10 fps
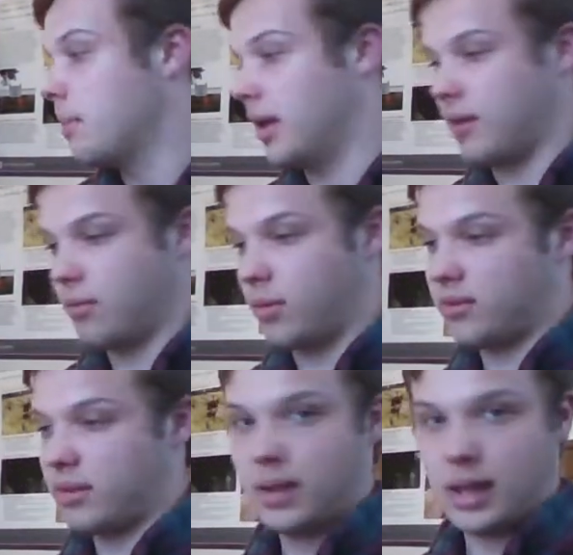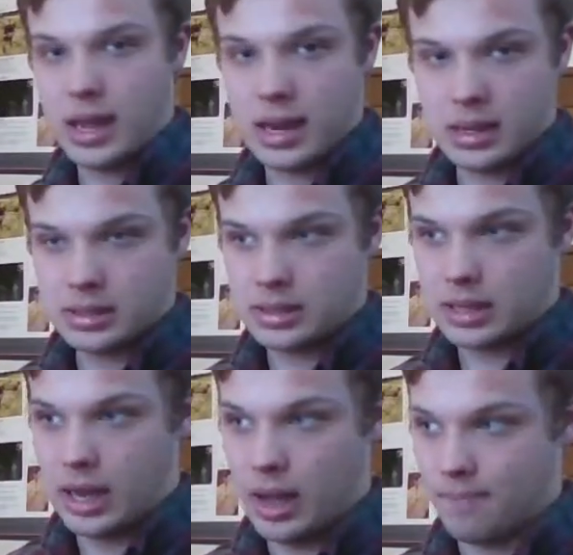But if we simulate
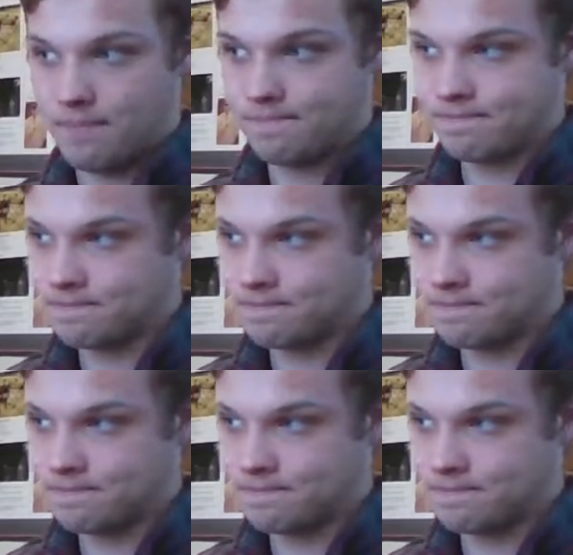some